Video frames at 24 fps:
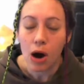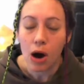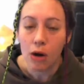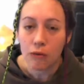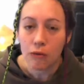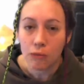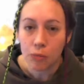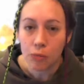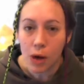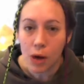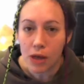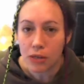
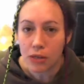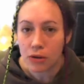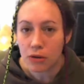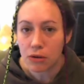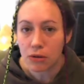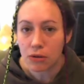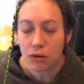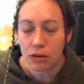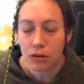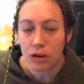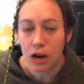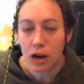of whether
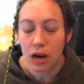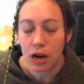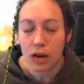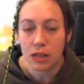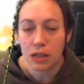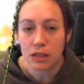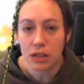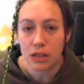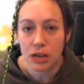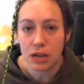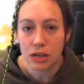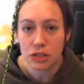or
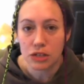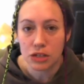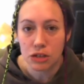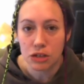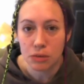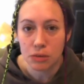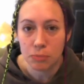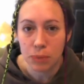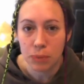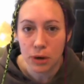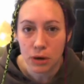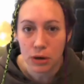not they
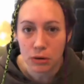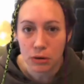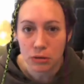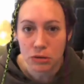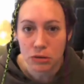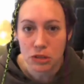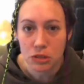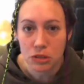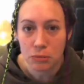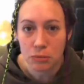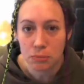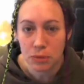should
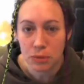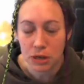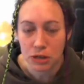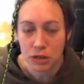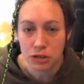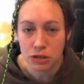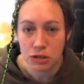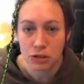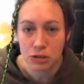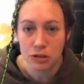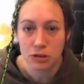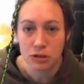post
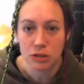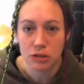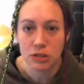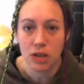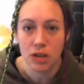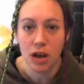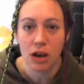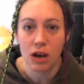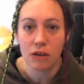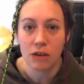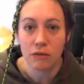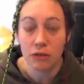
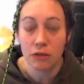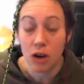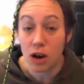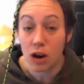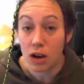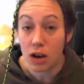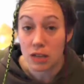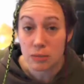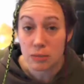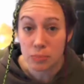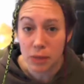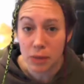pictures of
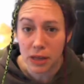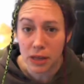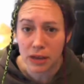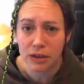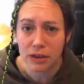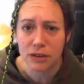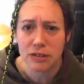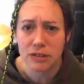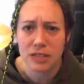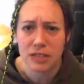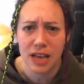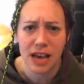
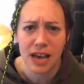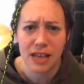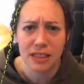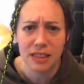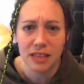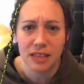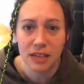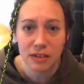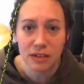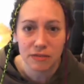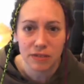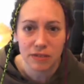cosplayers
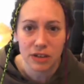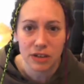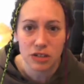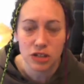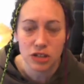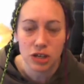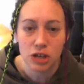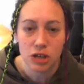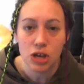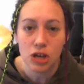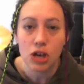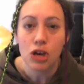at the
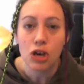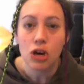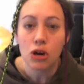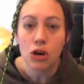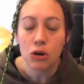convention